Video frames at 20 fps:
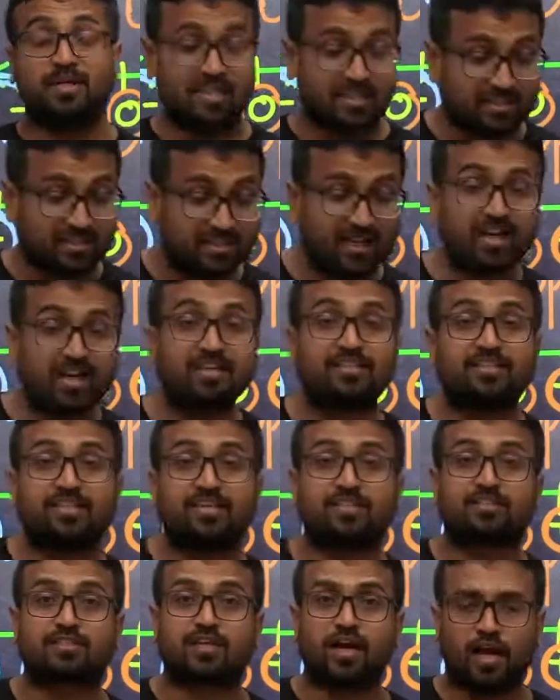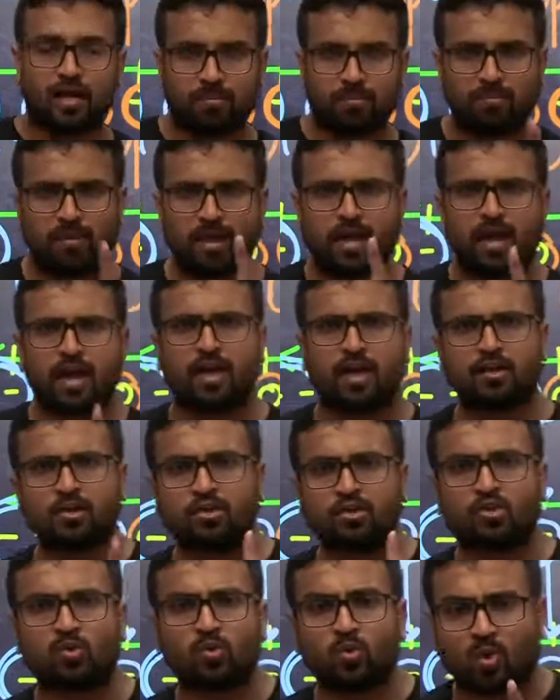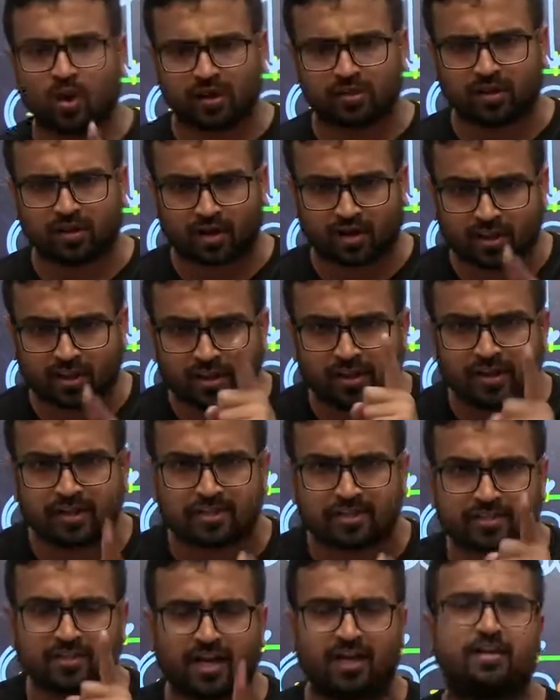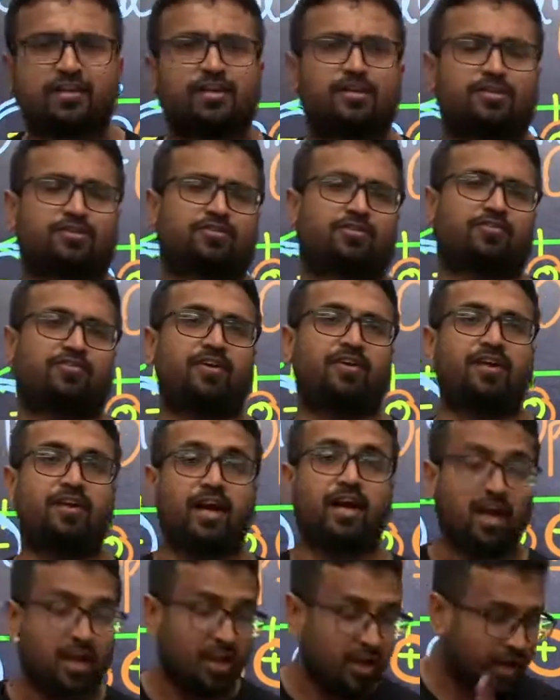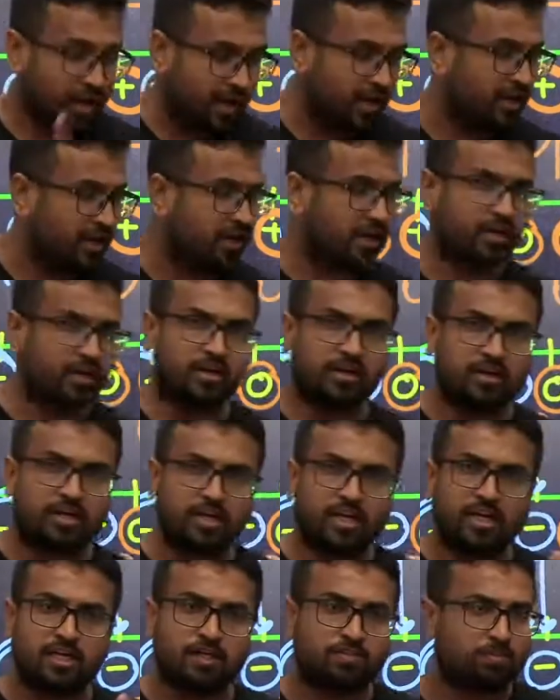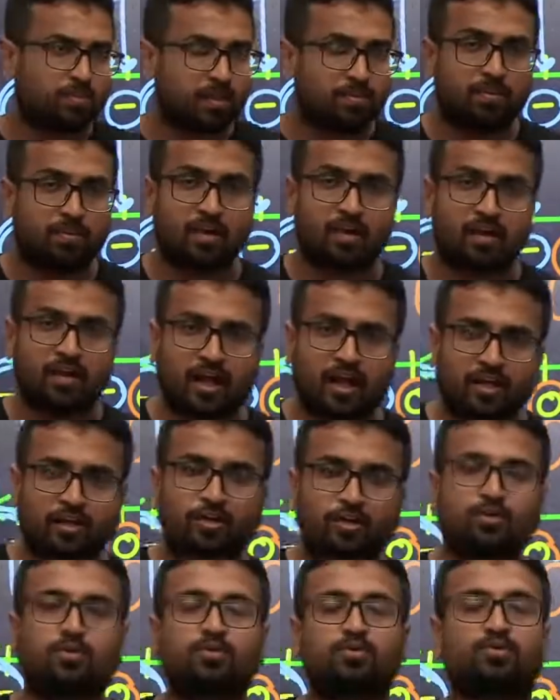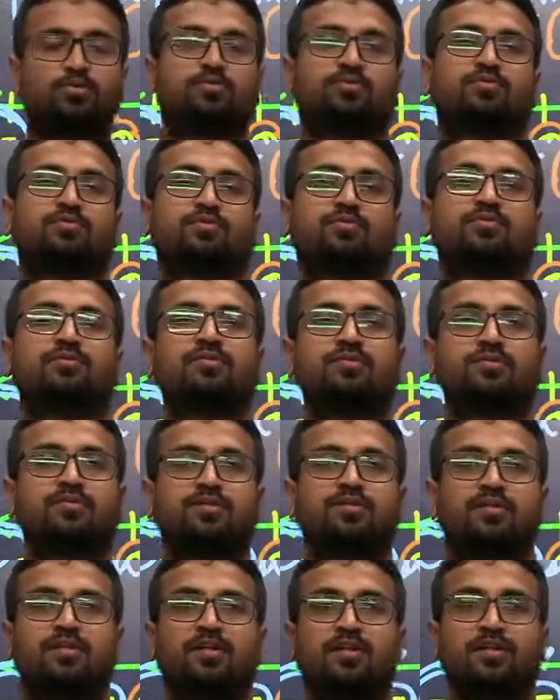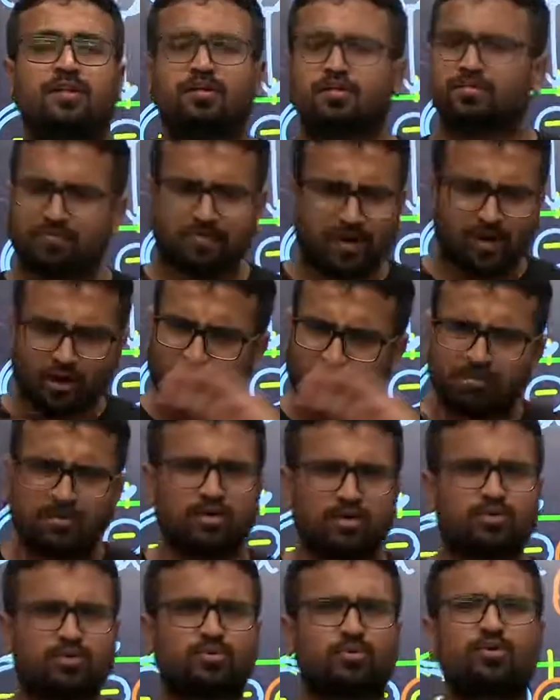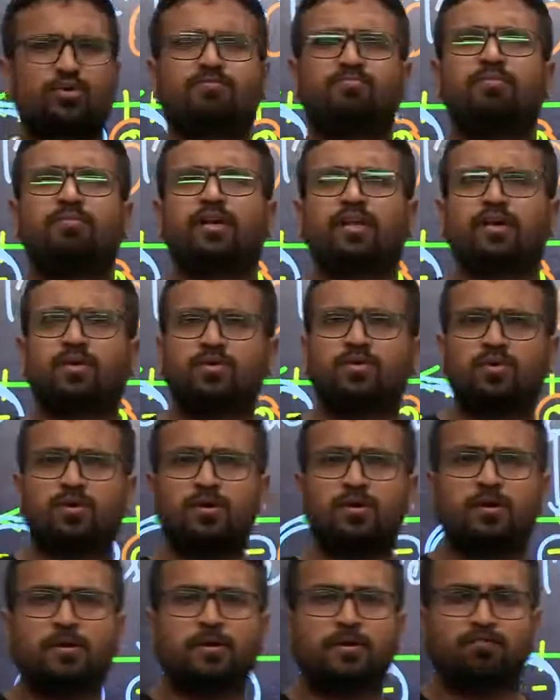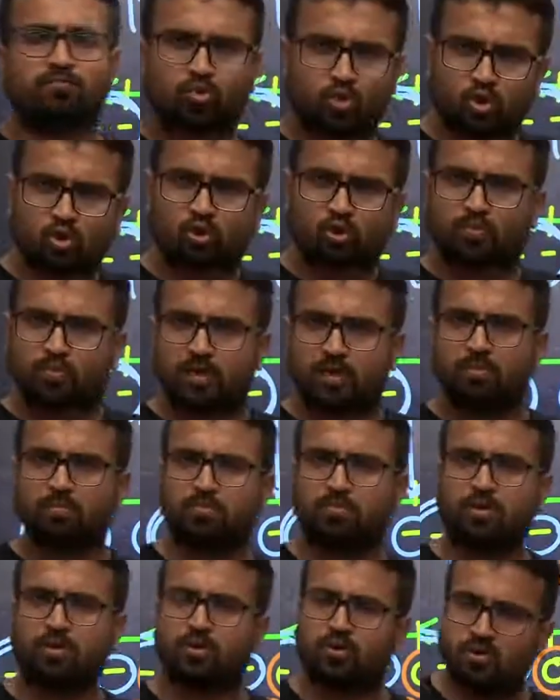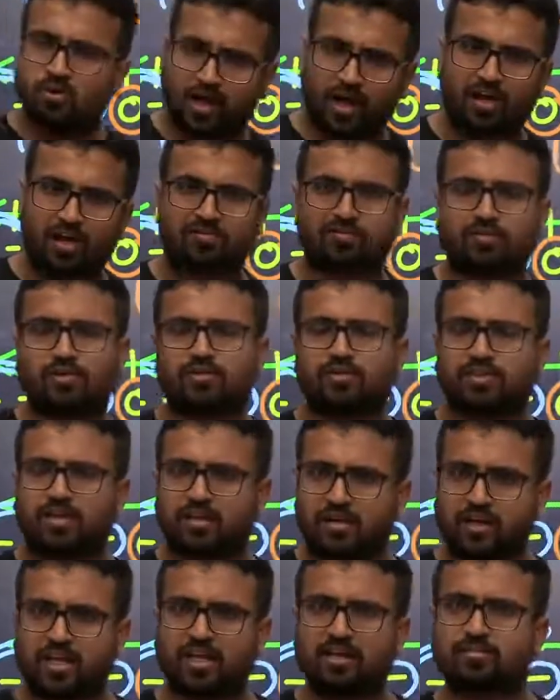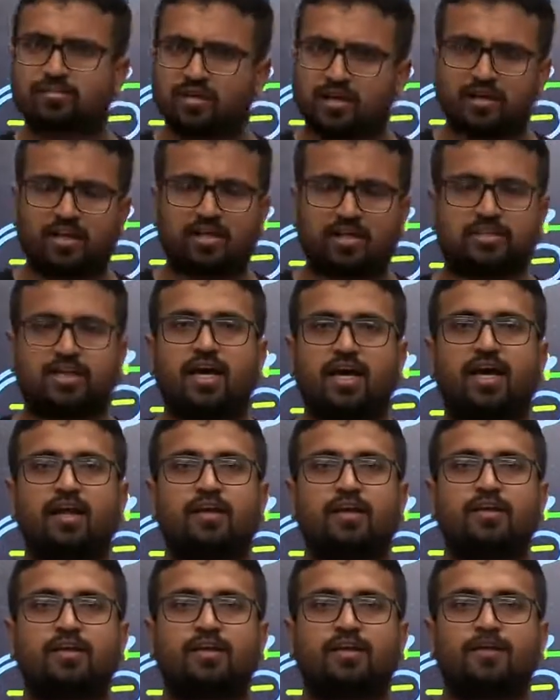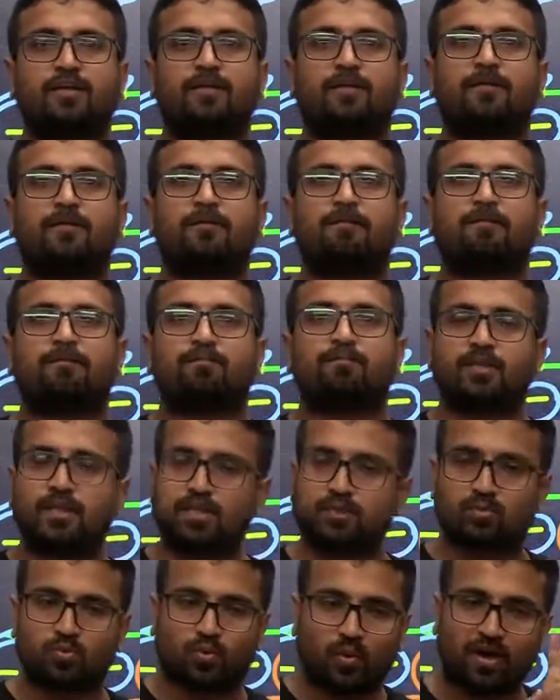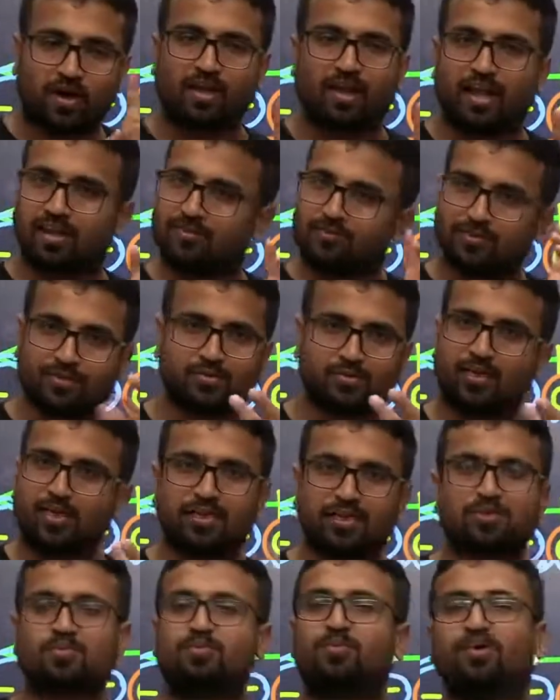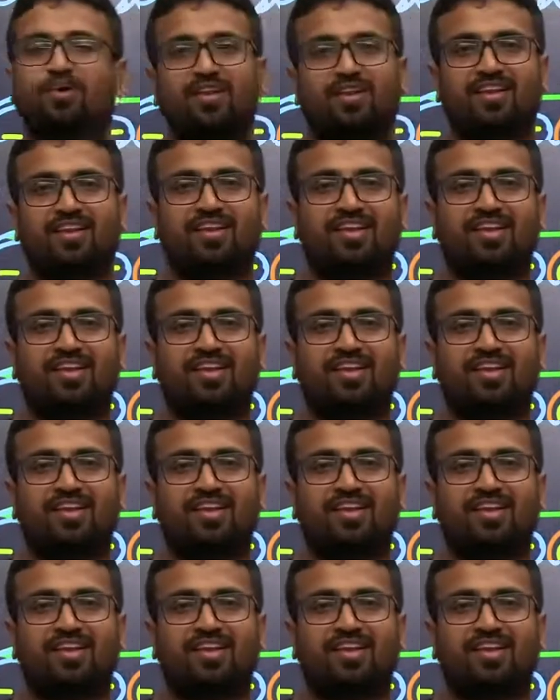said this guy, man, you are the real scientist of India. India need people like you. Phenomenal story of Mittikul. Those people who have got the dreams, the desire. This one life is very small.